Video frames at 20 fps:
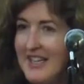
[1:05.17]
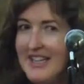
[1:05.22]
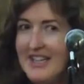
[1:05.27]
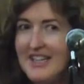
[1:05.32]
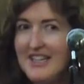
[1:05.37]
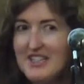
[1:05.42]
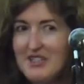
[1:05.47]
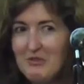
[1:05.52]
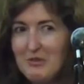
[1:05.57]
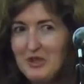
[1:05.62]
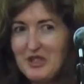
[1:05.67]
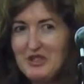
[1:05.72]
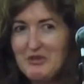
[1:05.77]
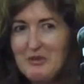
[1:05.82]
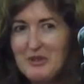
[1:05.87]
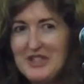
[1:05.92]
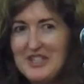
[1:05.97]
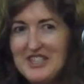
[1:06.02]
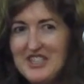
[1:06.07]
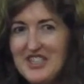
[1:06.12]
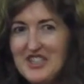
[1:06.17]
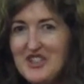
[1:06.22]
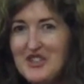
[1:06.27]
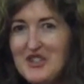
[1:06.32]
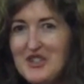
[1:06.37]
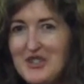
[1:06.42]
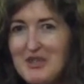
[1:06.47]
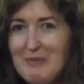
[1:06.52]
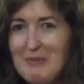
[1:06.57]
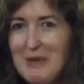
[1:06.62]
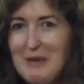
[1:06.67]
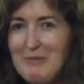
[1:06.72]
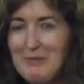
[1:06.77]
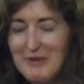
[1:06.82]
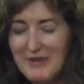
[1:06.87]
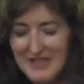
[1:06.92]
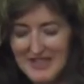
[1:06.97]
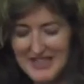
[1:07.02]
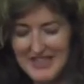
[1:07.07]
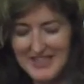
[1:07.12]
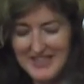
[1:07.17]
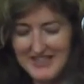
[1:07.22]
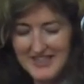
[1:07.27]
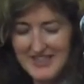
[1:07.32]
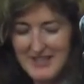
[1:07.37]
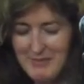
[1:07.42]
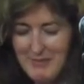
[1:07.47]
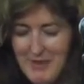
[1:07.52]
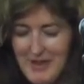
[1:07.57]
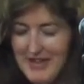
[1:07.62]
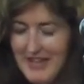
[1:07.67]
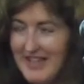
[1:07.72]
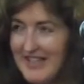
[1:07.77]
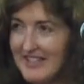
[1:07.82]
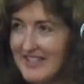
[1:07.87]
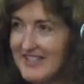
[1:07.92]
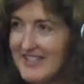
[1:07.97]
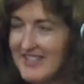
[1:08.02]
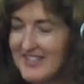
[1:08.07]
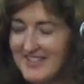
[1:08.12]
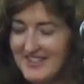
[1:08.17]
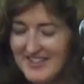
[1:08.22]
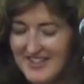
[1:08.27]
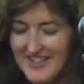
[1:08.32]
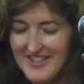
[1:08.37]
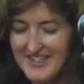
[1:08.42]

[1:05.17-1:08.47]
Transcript: He's worked with indigenous people in Nepal since the